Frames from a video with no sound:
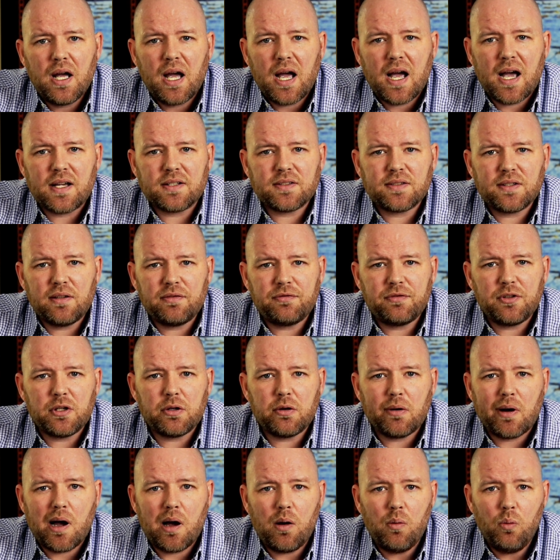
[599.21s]
as they
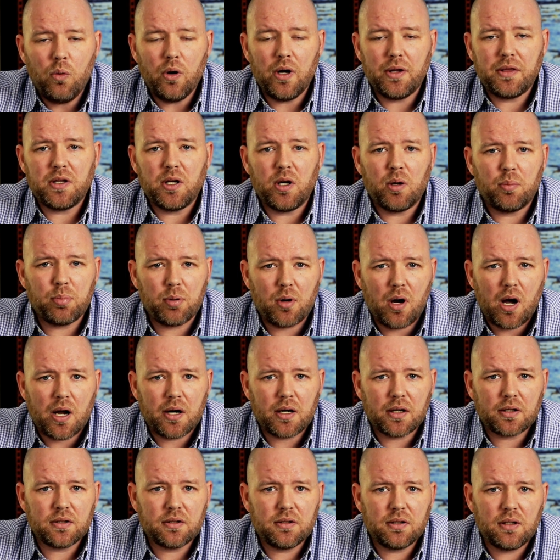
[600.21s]
figure out what their
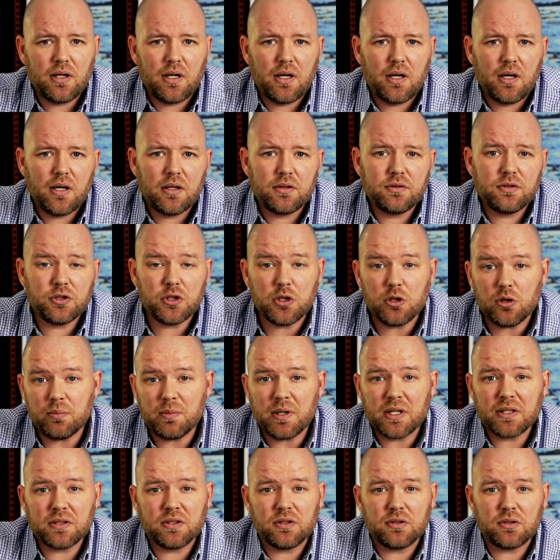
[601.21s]
product SKU
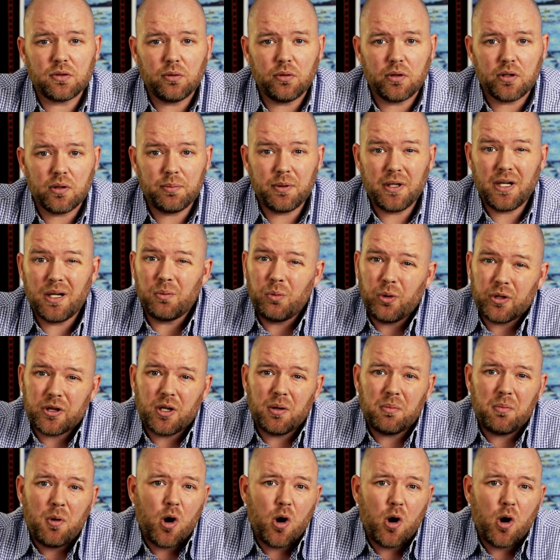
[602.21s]
mix is going to be and what their